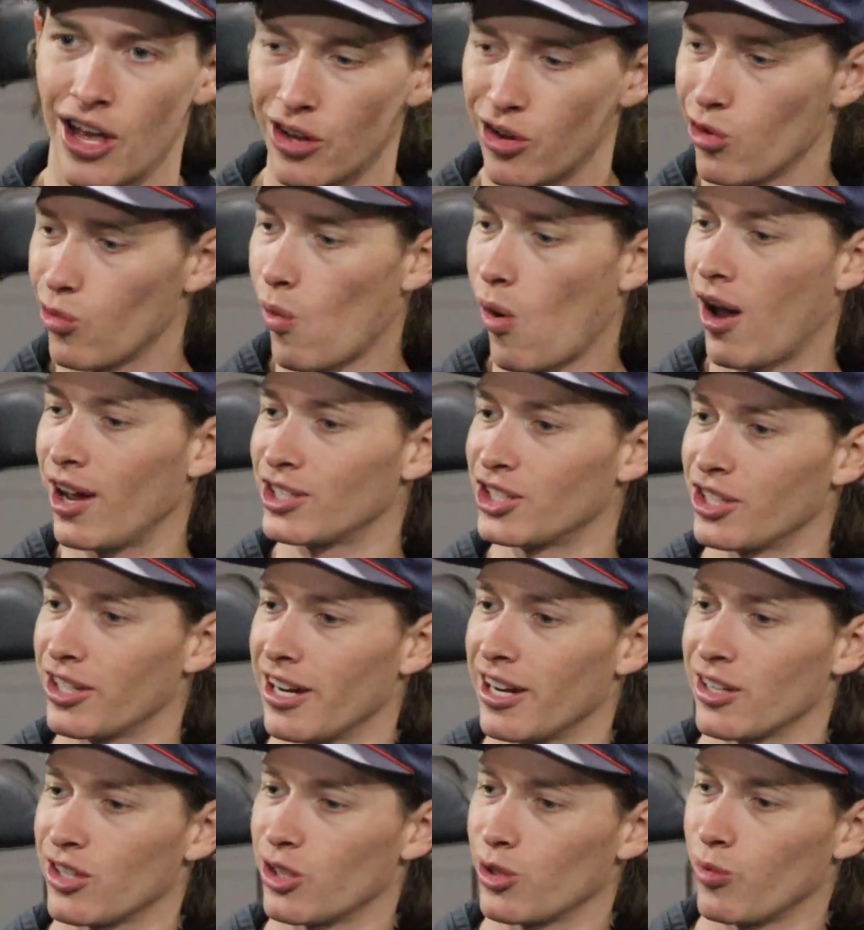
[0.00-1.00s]
You're watching
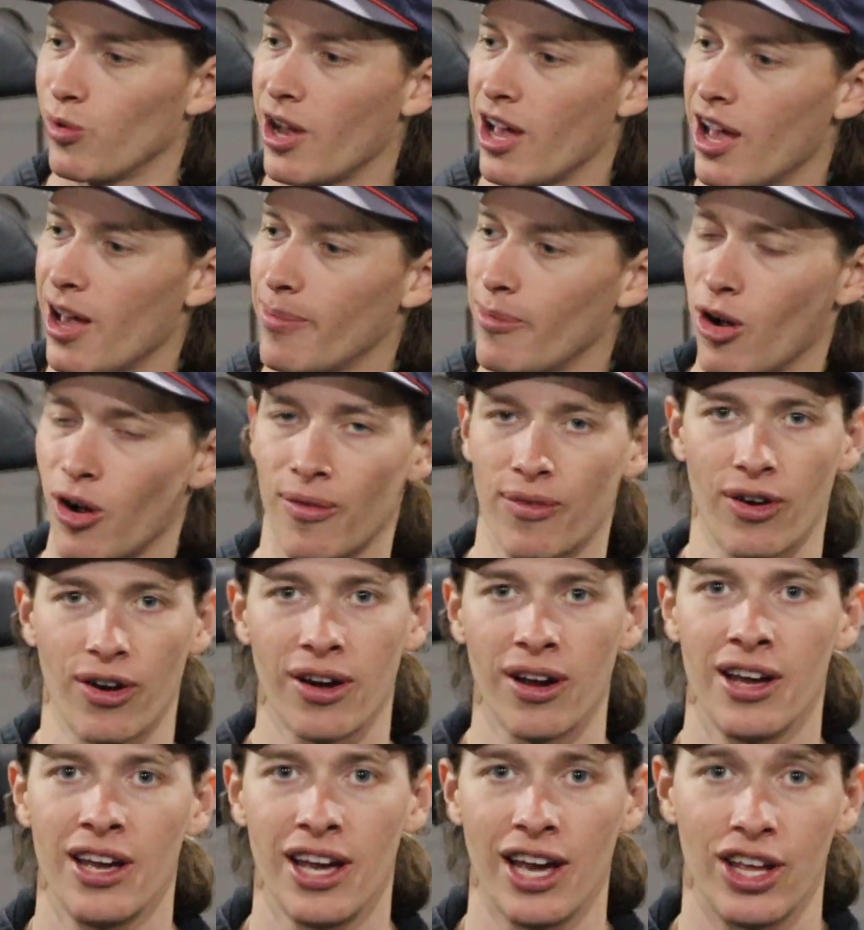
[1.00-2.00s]
that swim
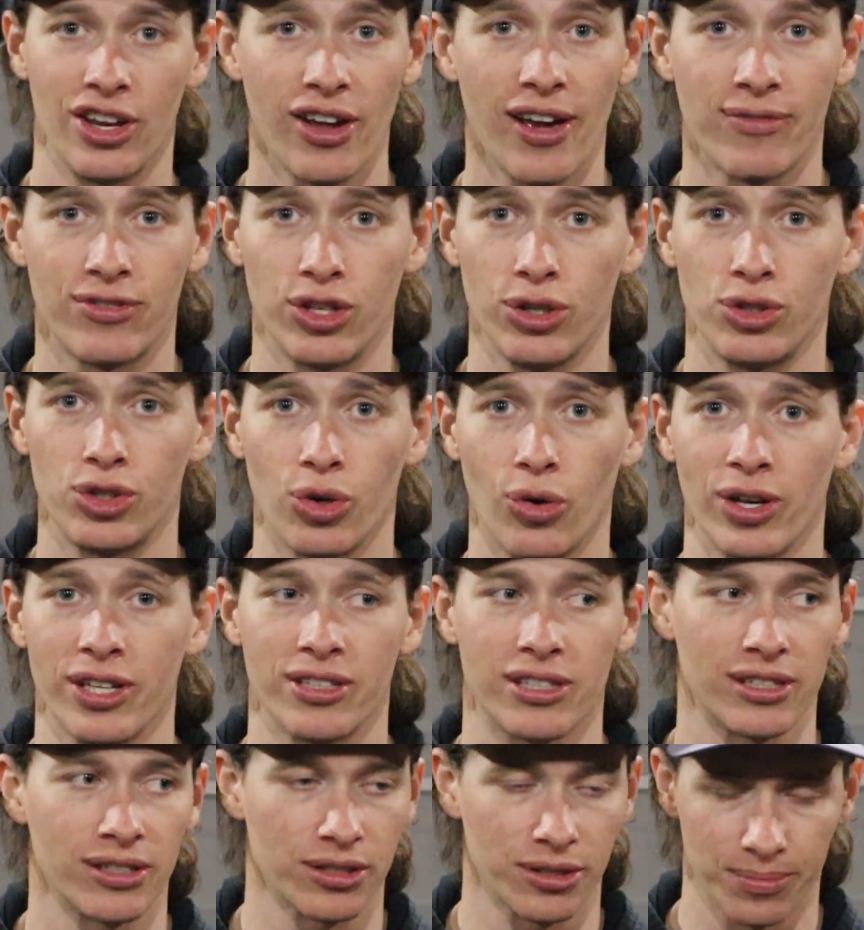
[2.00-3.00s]
over, and you have two
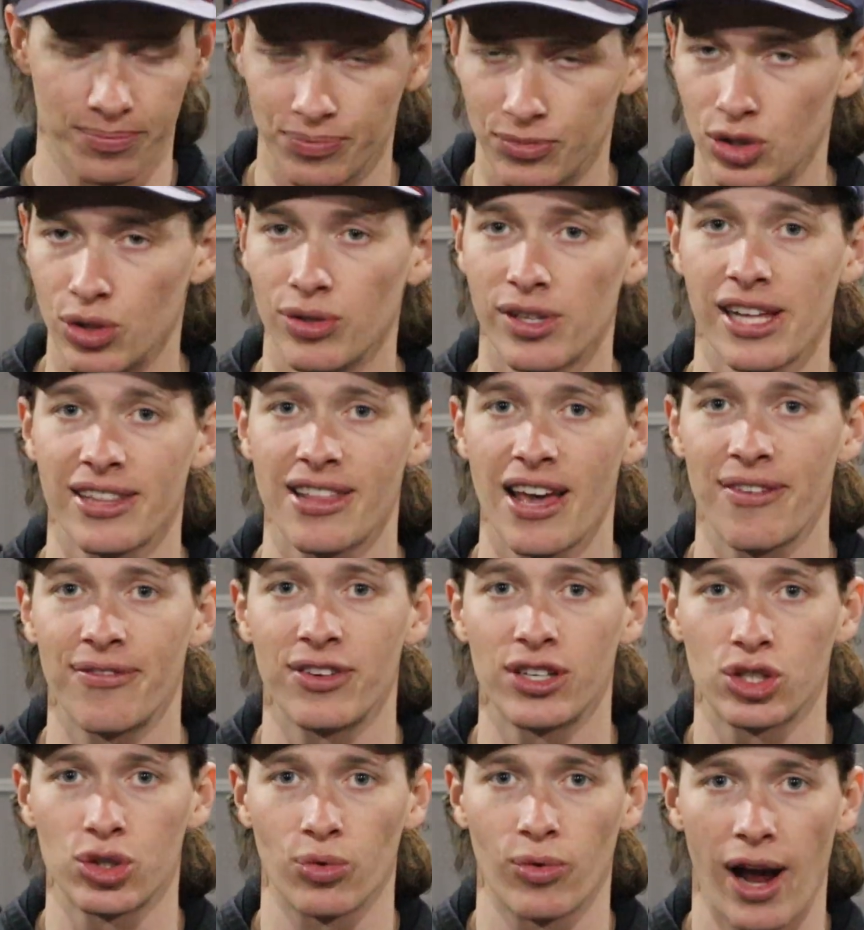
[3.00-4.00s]
choices. You let that
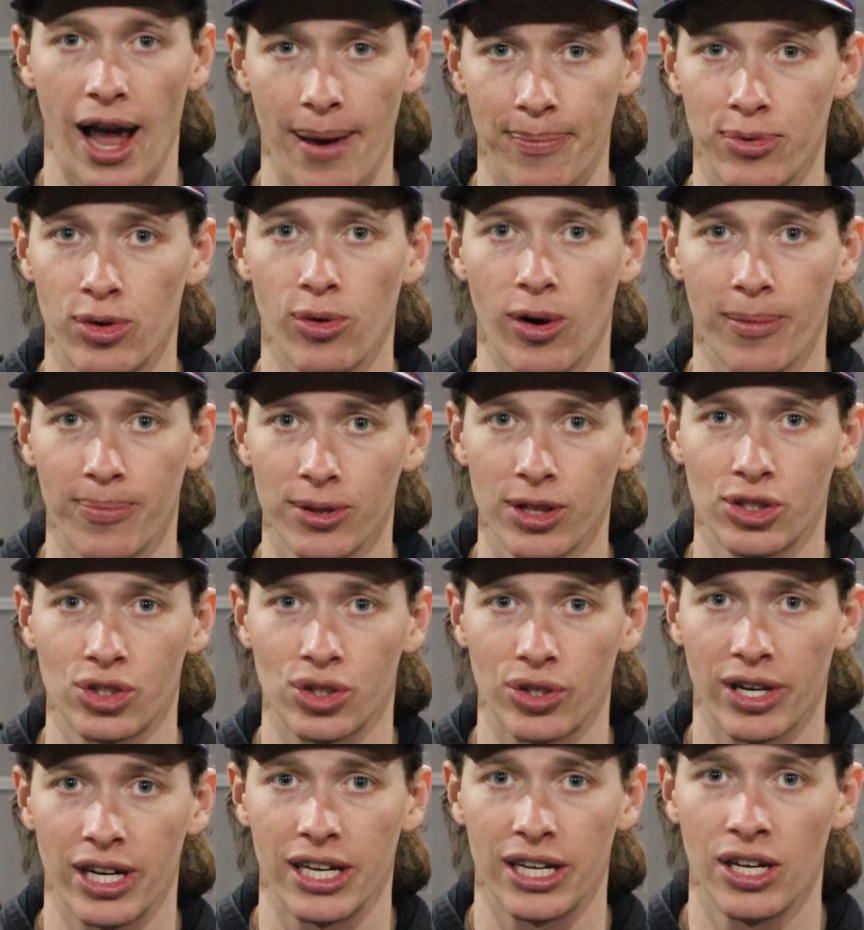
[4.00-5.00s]
fish wrap you up in the
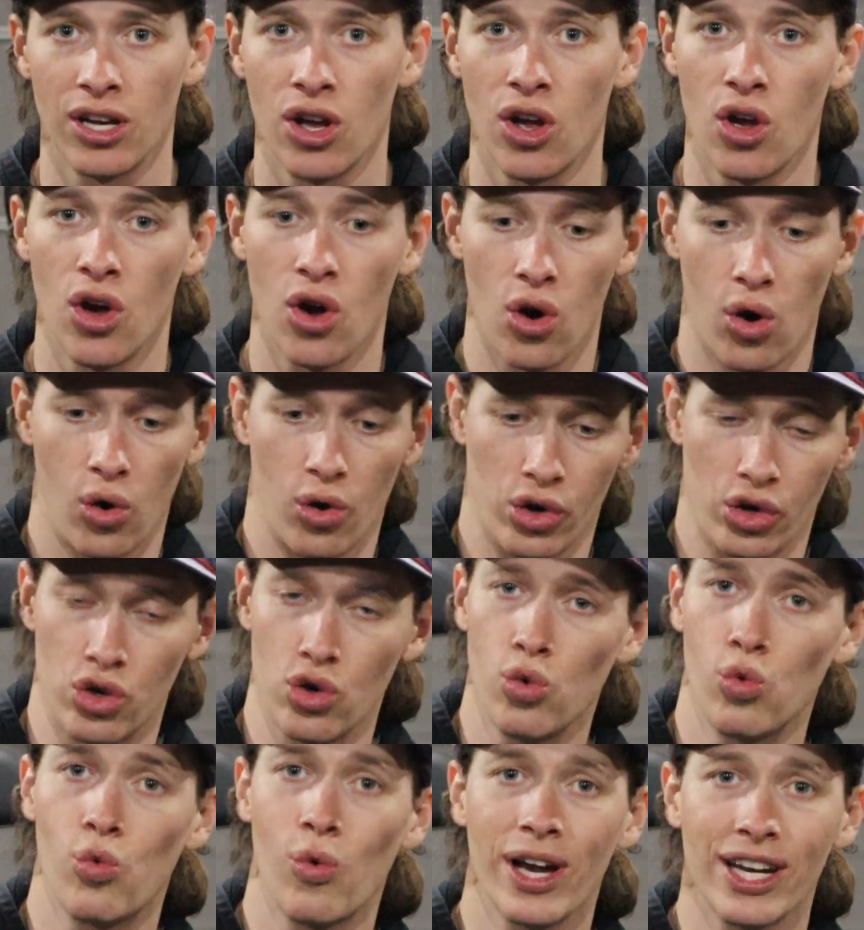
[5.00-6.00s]
tree, or
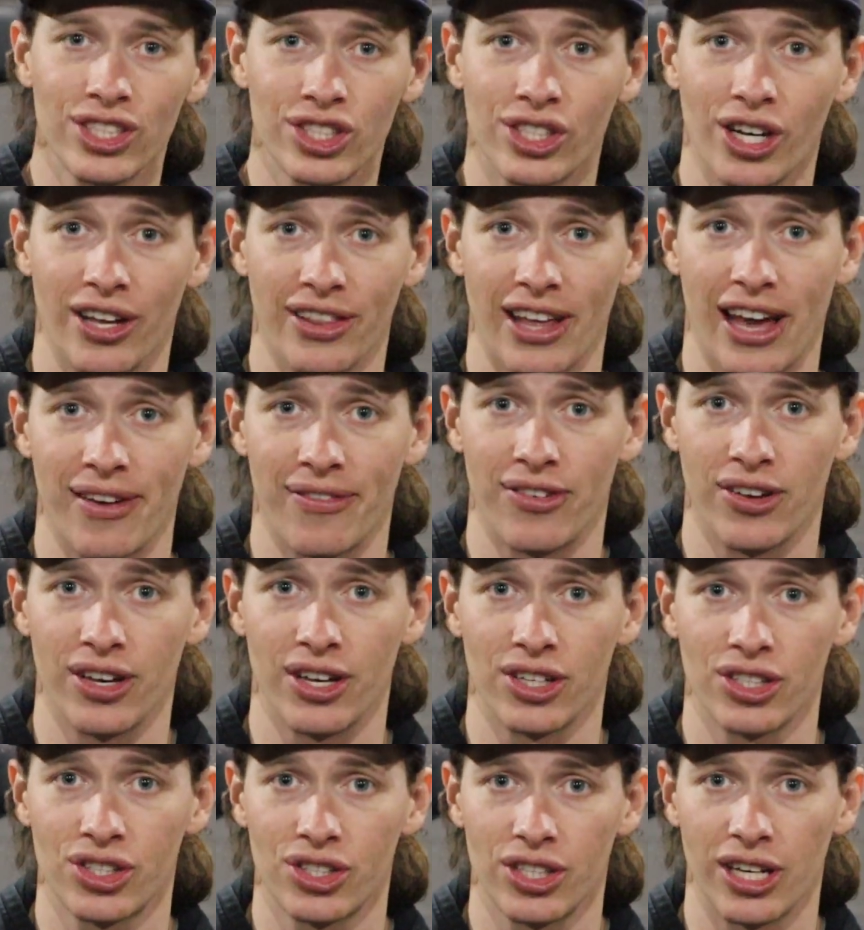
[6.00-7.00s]
you winch on that
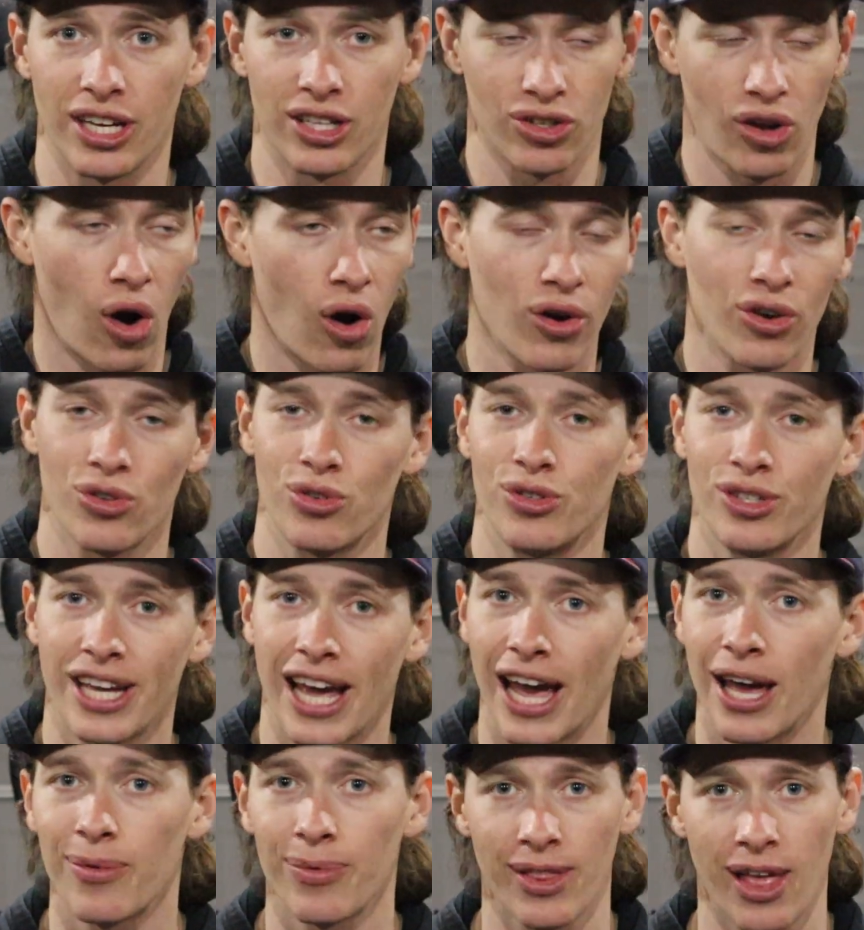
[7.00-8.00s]
fish as hard as you
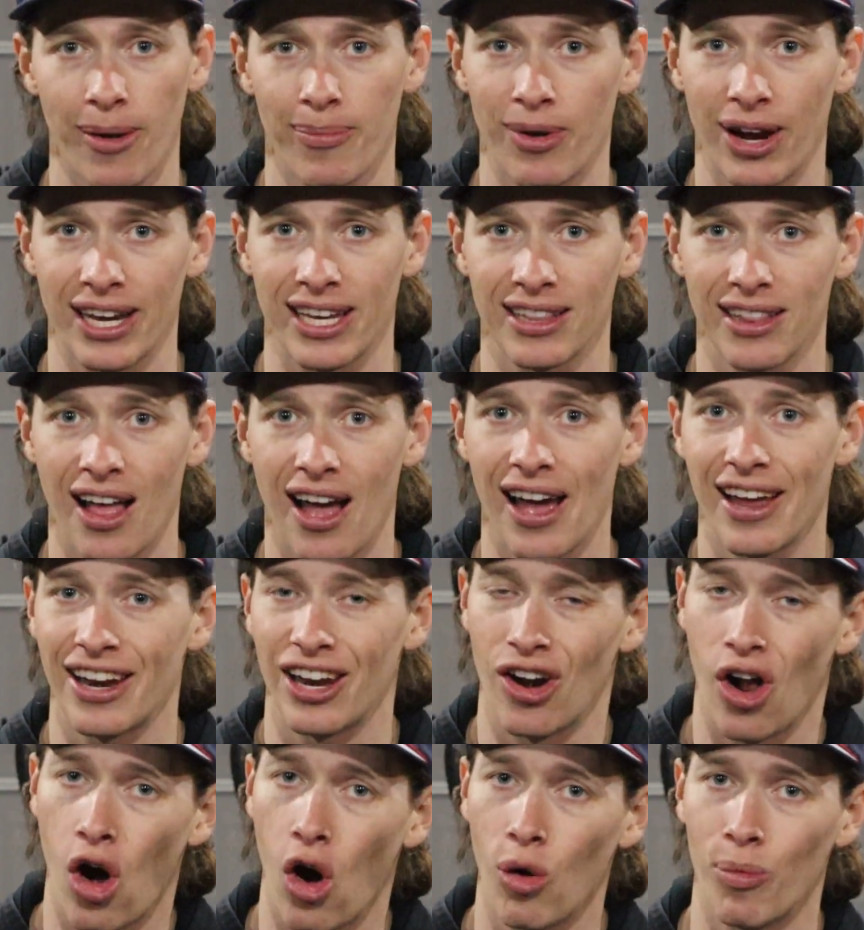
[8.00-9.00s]
can without breaking line
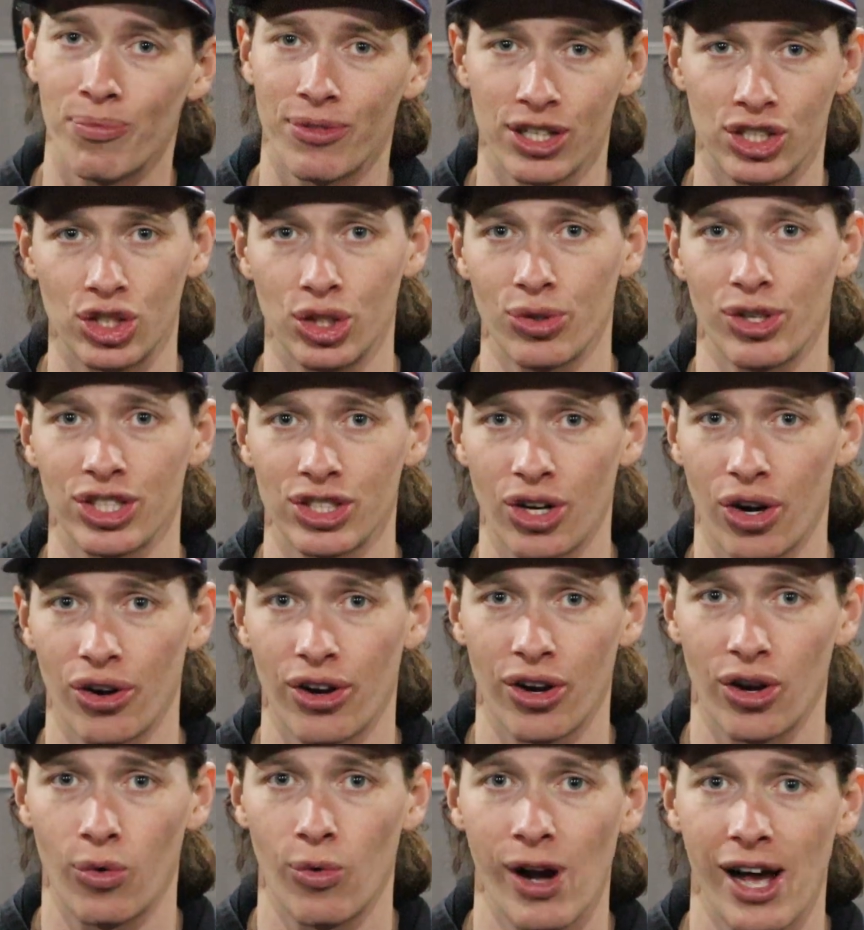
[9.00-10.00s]
and hope that you can turn
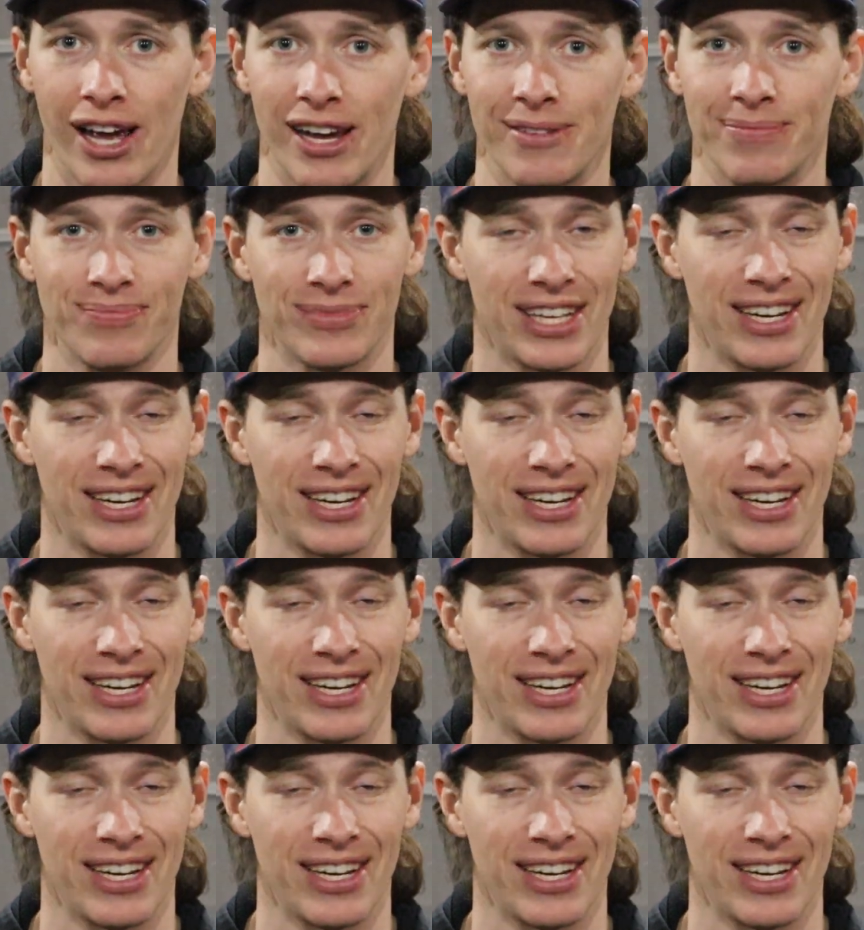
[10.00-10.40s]
it away.